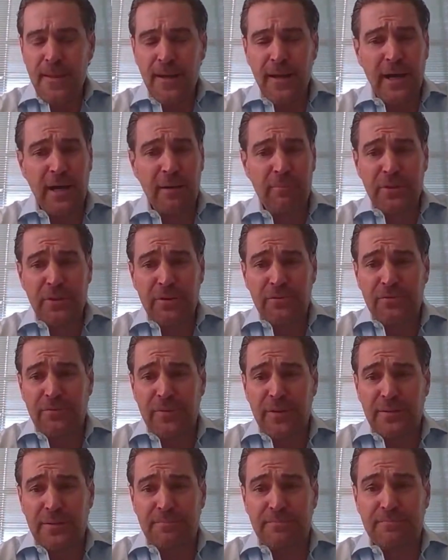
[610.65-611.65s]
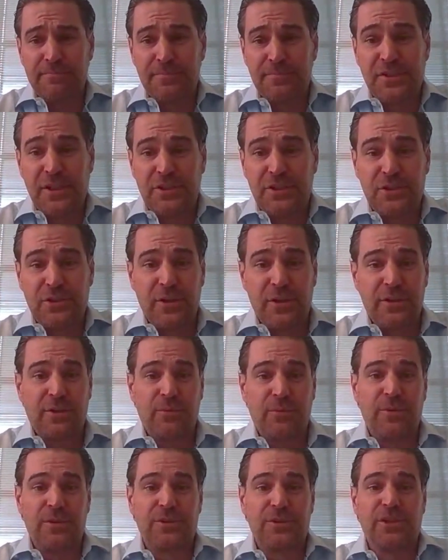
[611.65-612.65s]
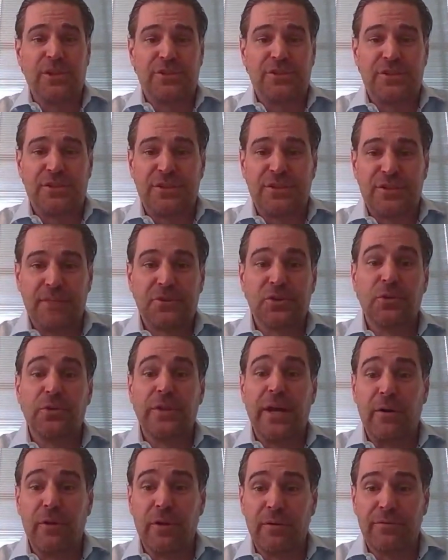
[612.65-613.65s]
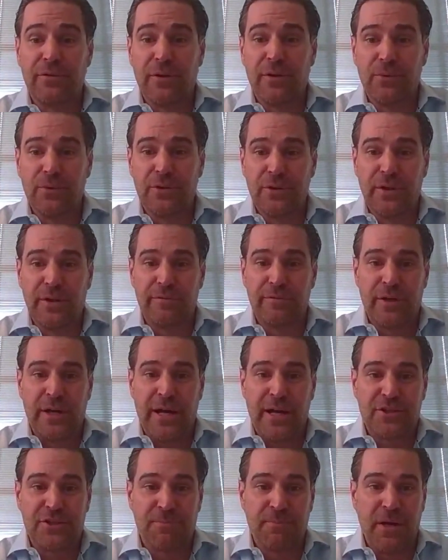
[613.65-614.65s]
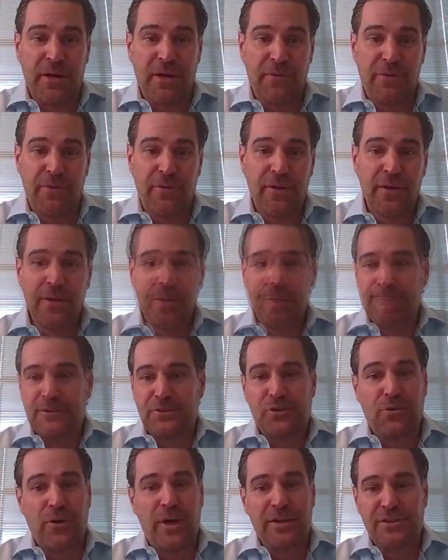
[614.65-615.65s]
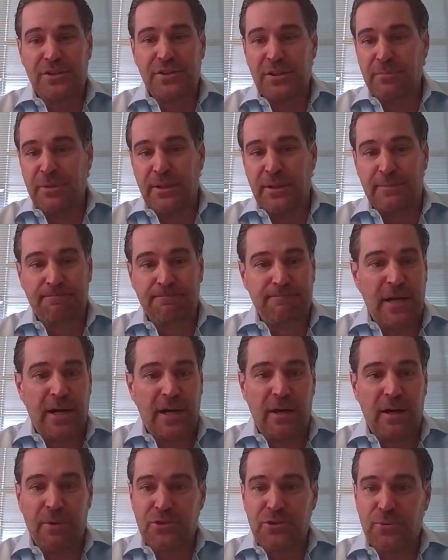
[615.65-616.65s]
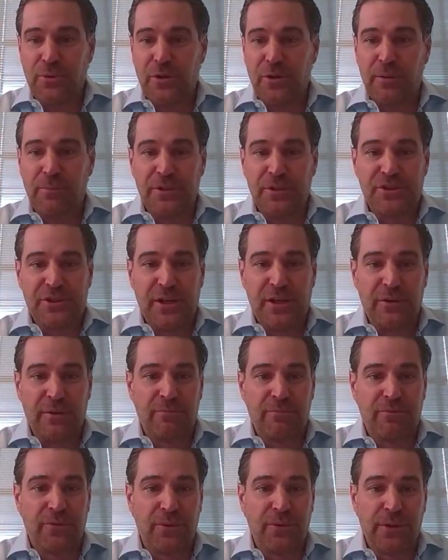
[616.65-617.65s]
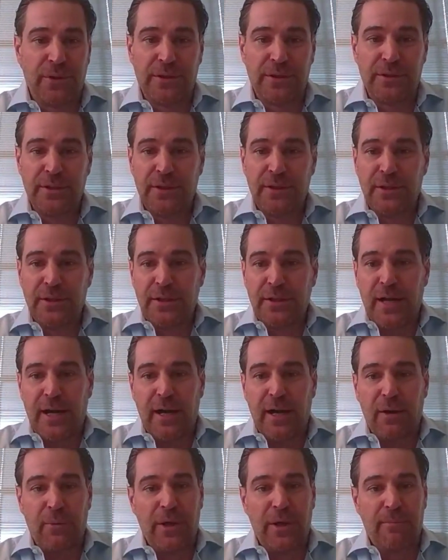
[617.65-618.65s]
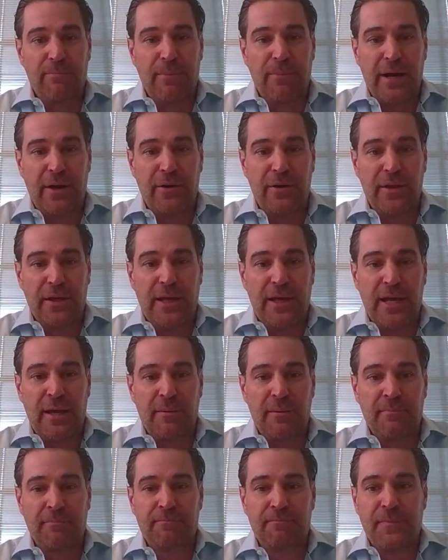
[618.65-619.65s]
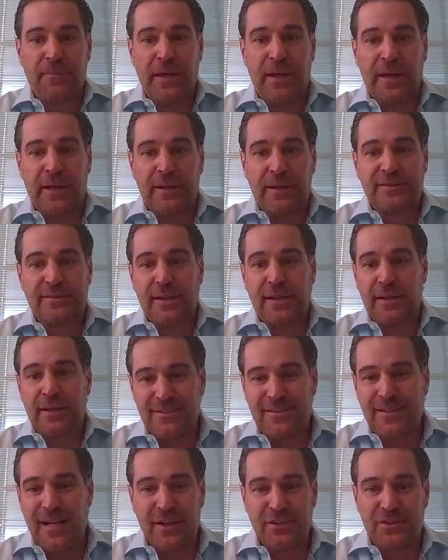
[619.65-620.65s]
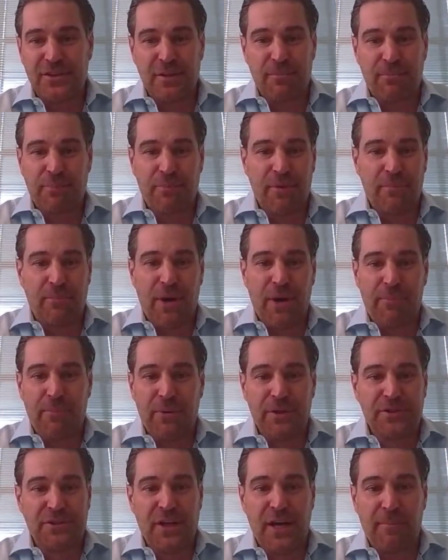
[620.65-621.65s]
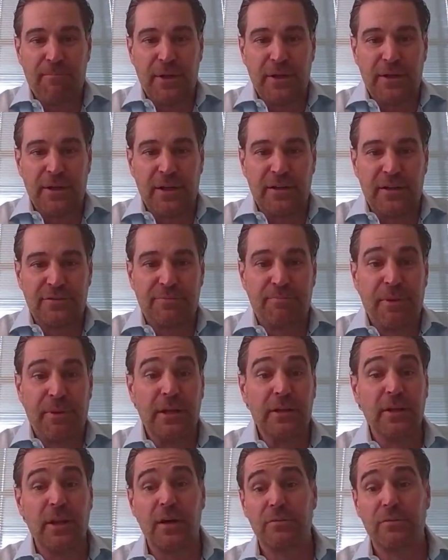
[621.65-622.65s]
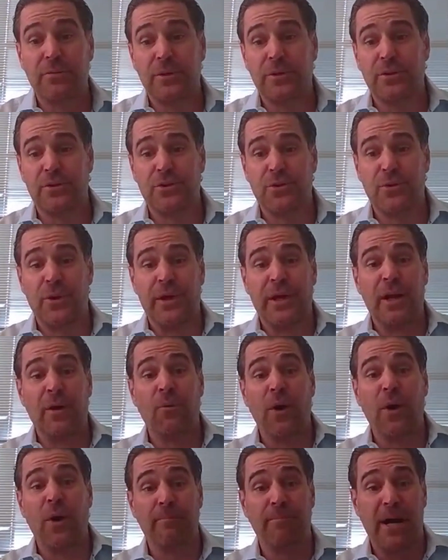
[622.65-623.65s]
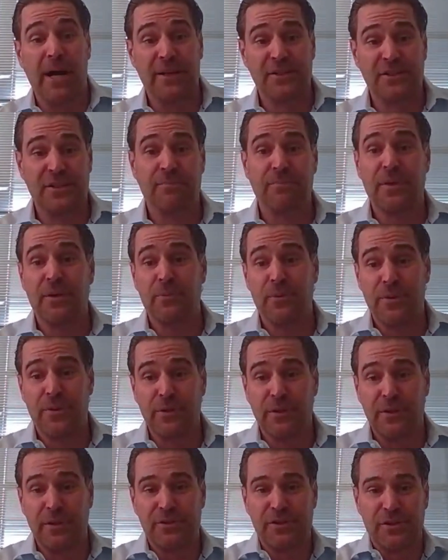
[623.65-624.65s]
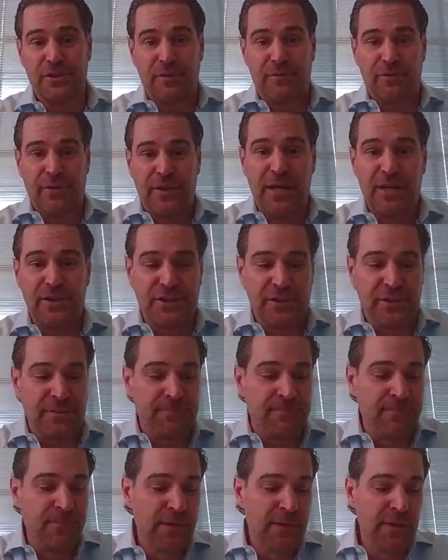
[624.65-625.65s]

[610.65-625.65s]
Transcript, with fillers: Uh, but the, the, six unit that we just sold out of that will deliver next month is crazy to me how much we were able to sell them for. Uh, we had a buyer that came and said the size of the, the property is not big enough, but I love what you're doing and I want to buy something with a LEED certification.